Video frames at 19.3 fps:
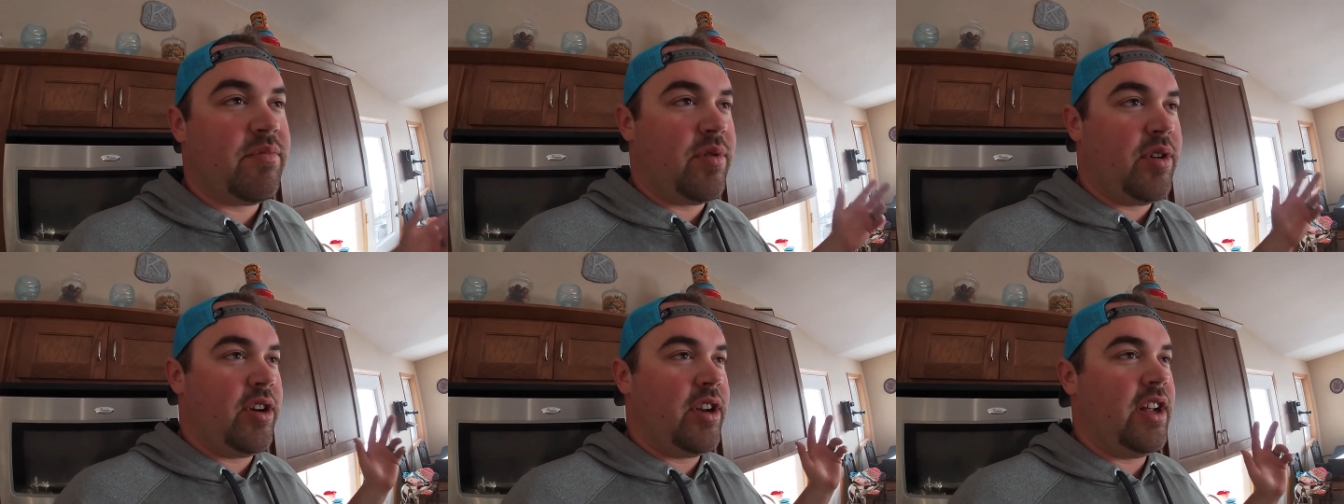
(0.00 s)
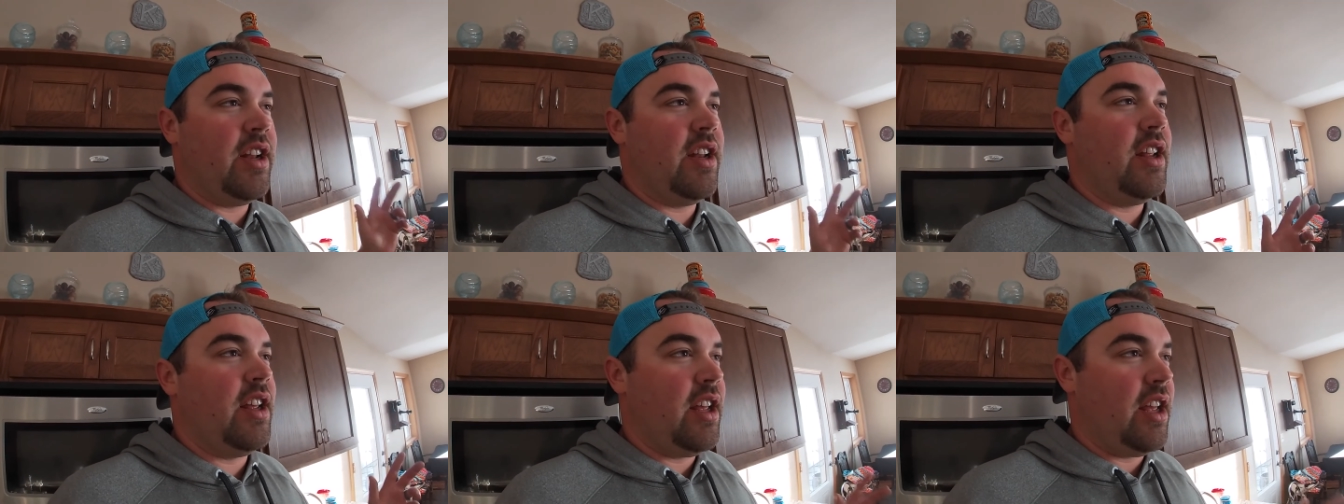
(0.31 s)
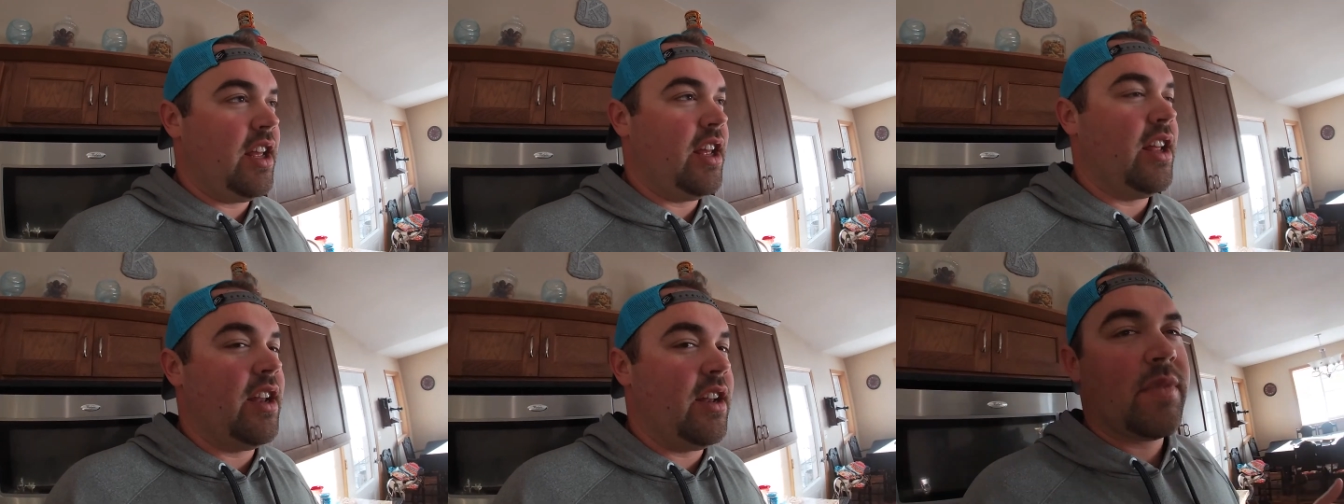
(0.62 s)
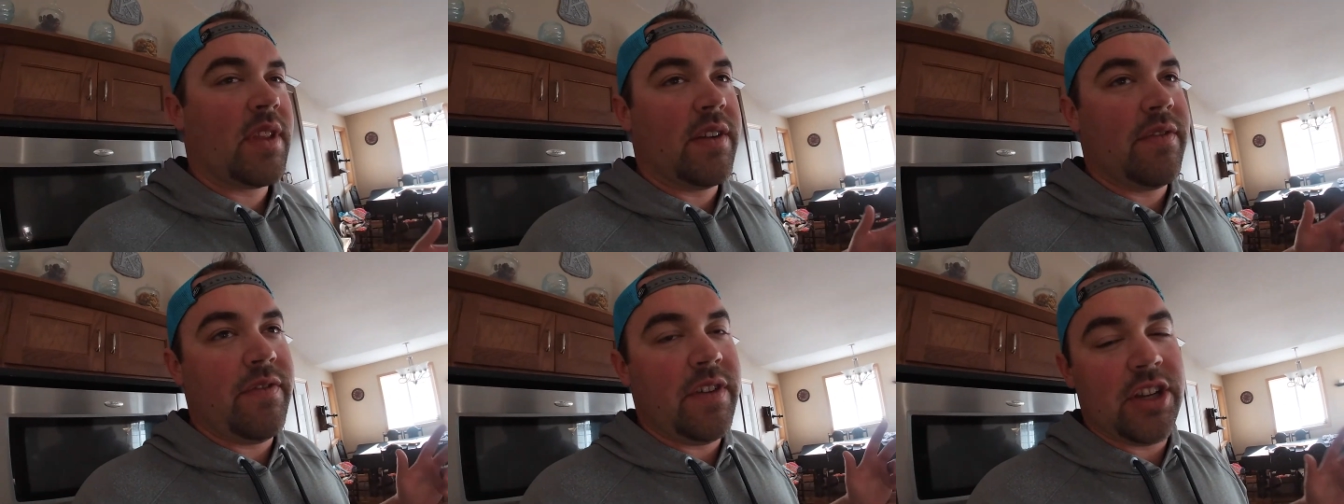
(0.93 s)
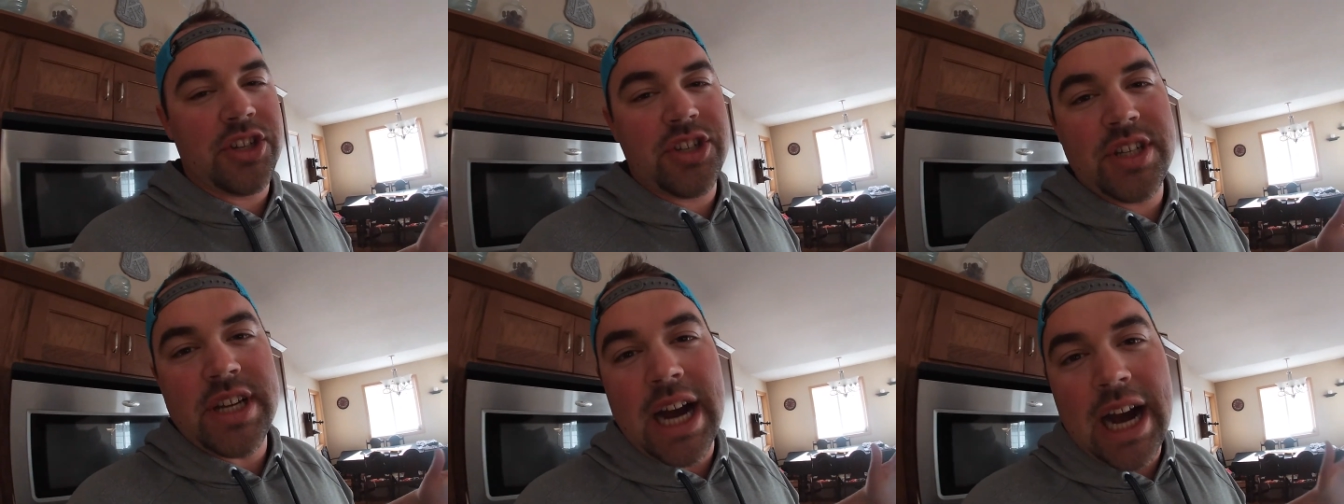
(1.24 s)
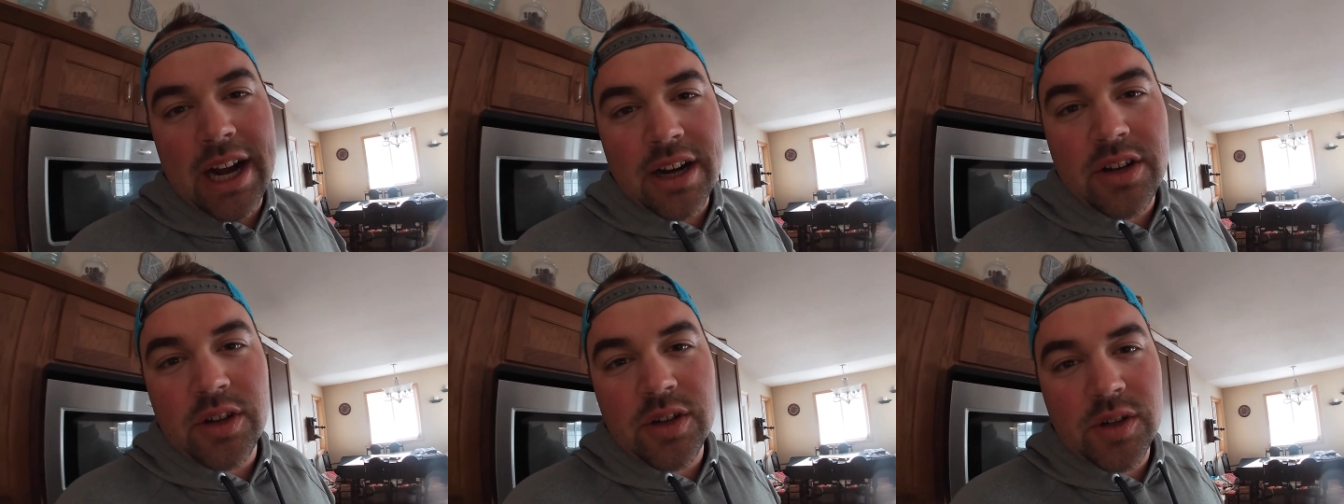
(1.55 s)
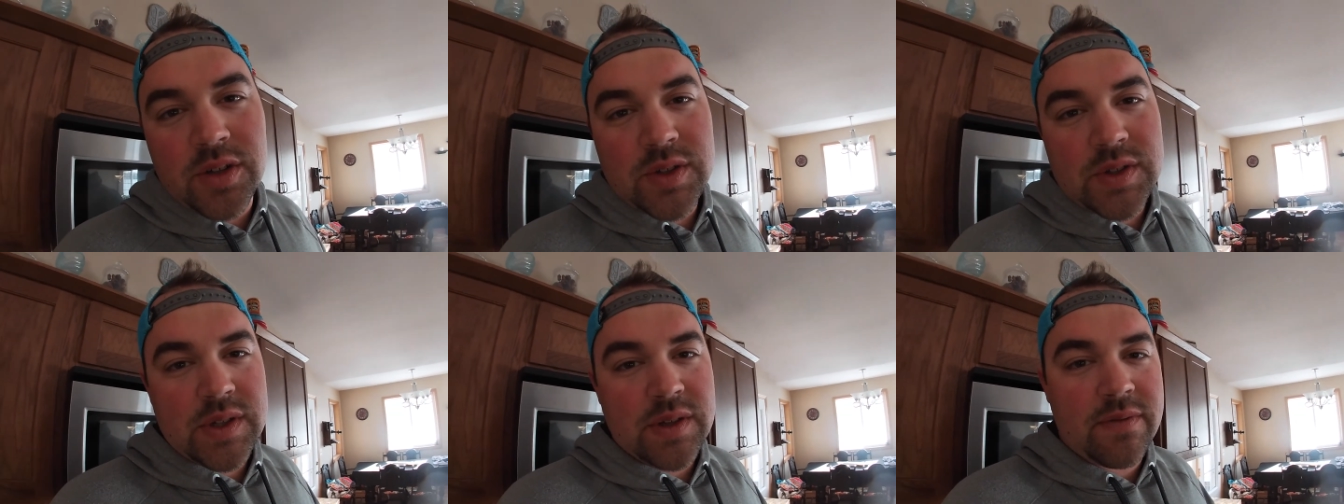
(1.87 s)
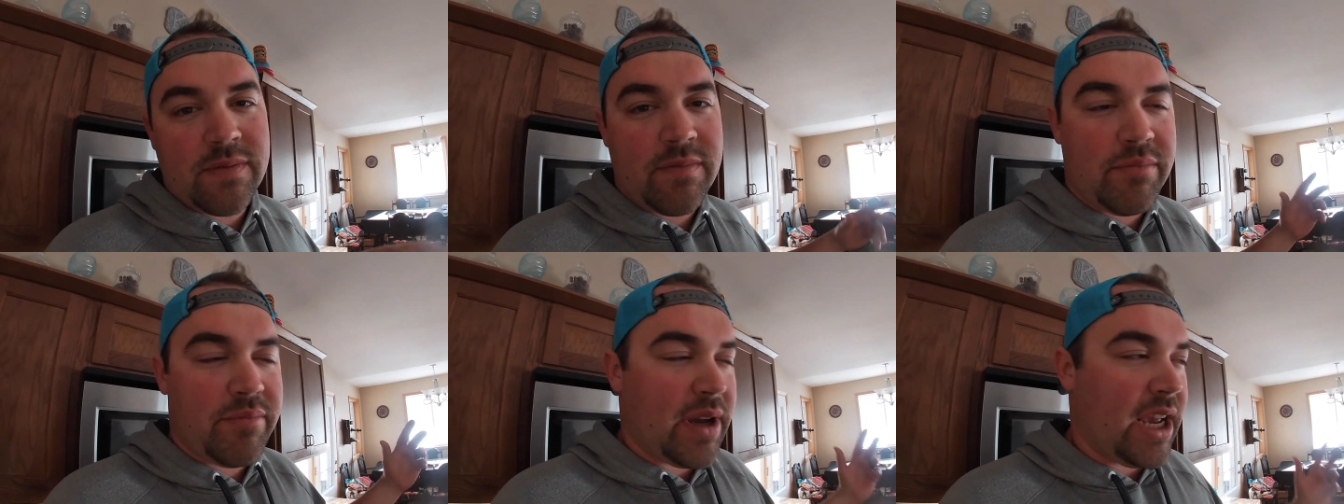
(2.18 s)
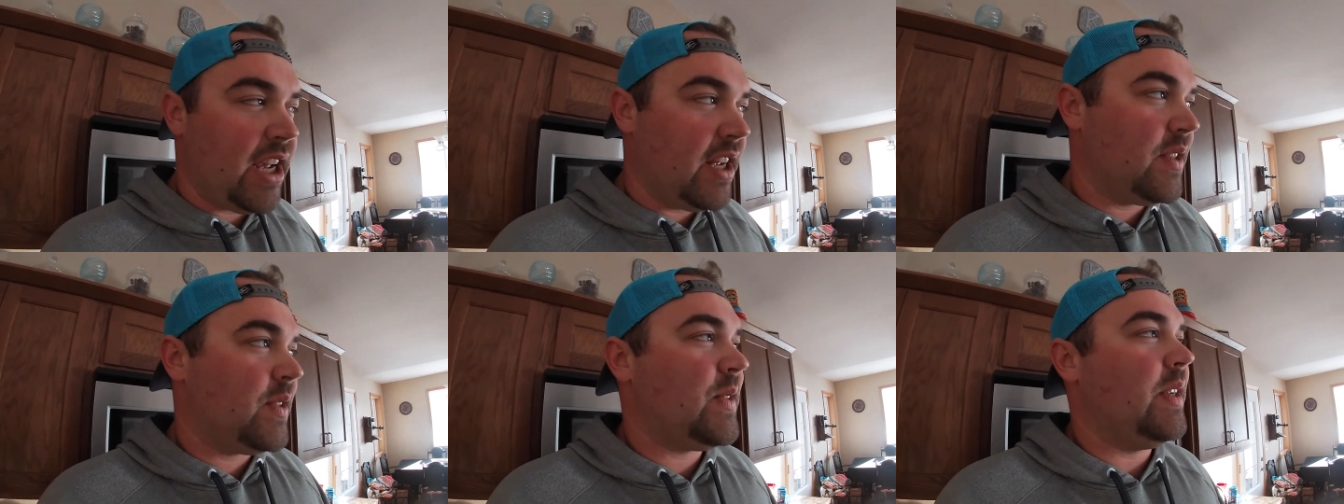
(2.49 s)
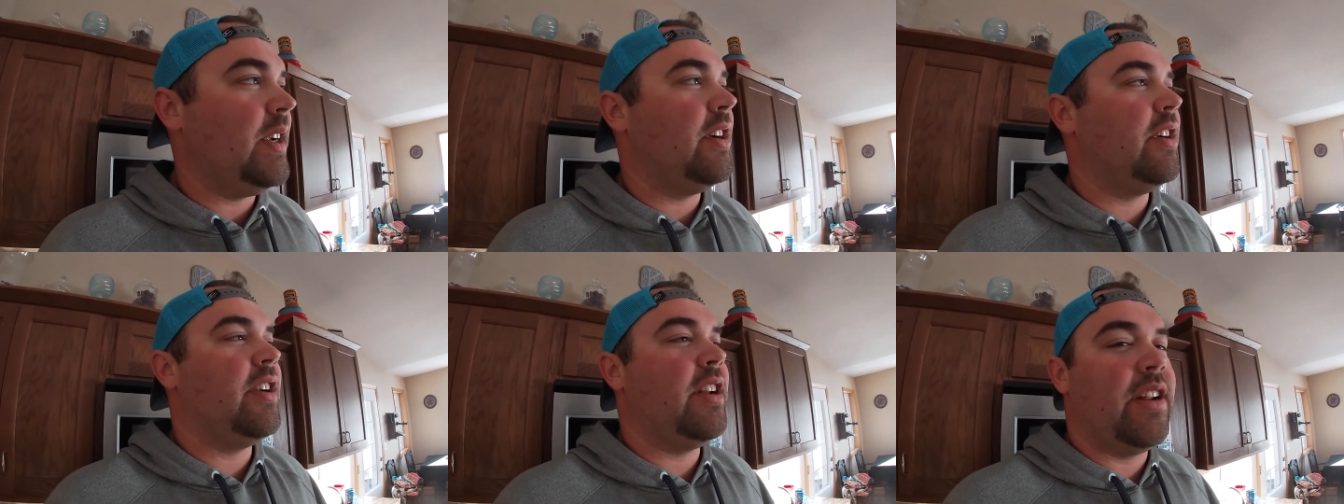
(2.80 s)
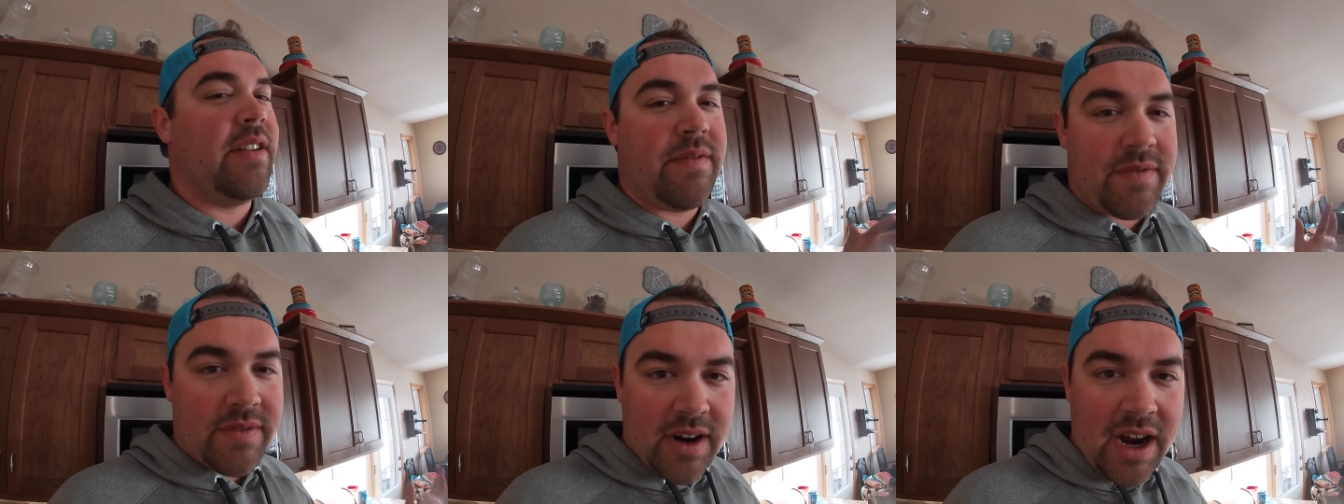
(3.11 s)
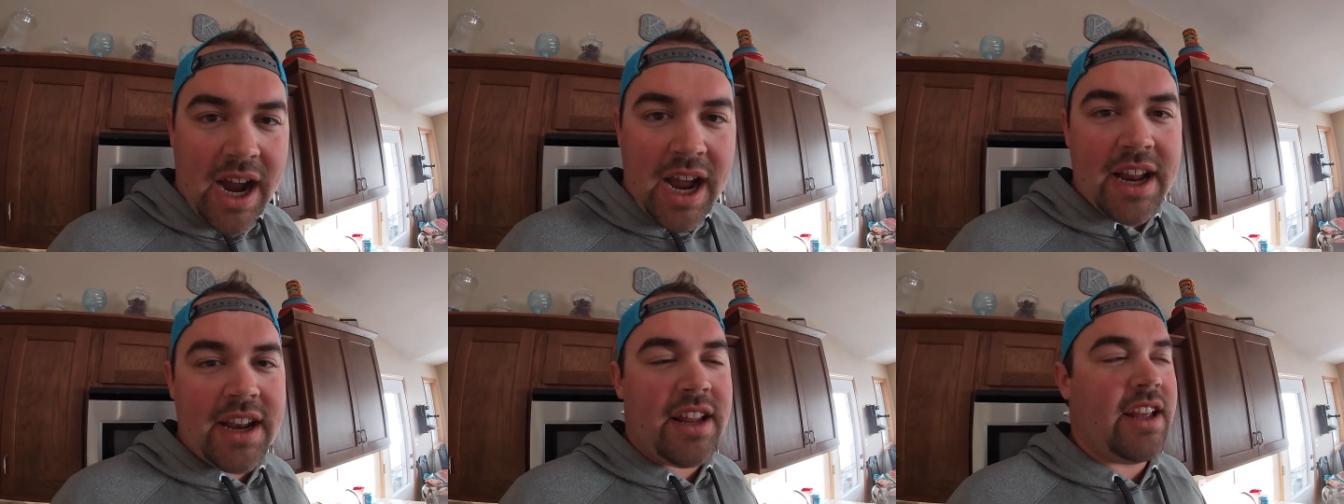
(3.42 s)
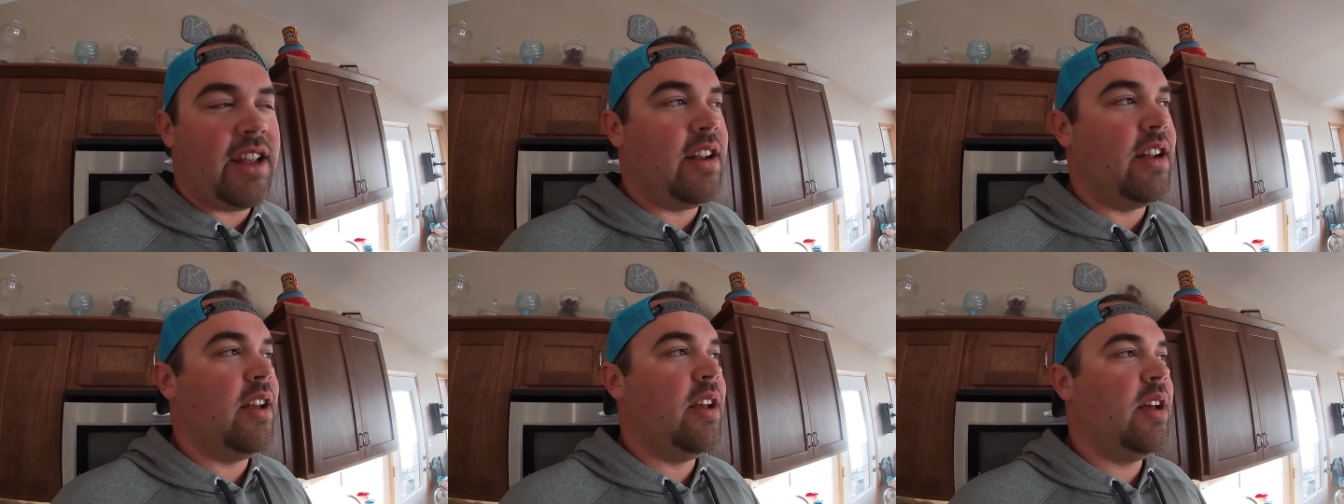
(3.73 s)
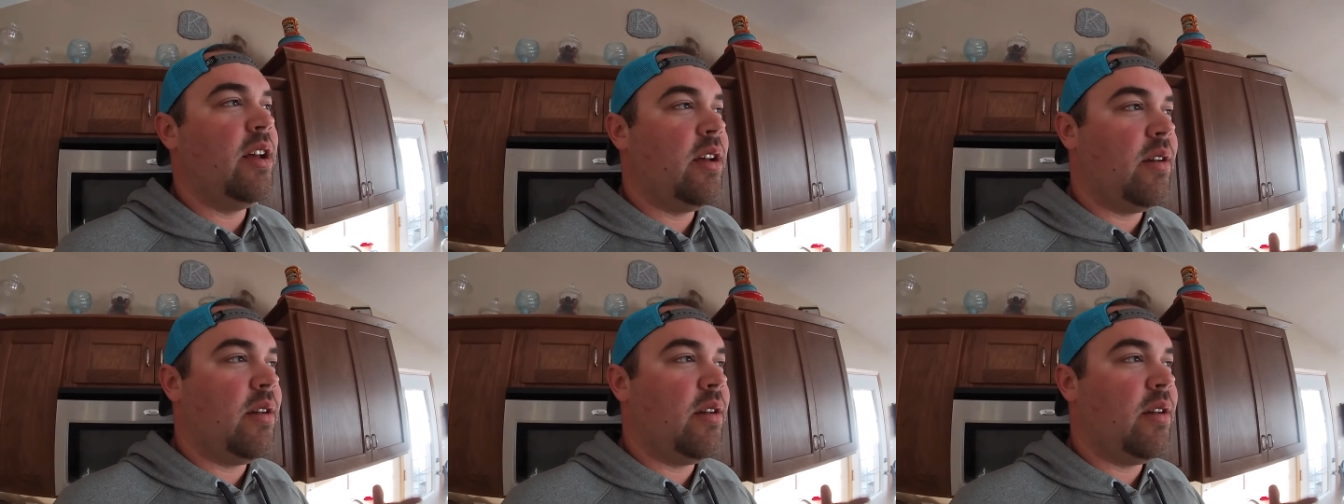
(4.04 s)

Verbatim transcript: Put it in fish tacos, pan-seared it, fried it,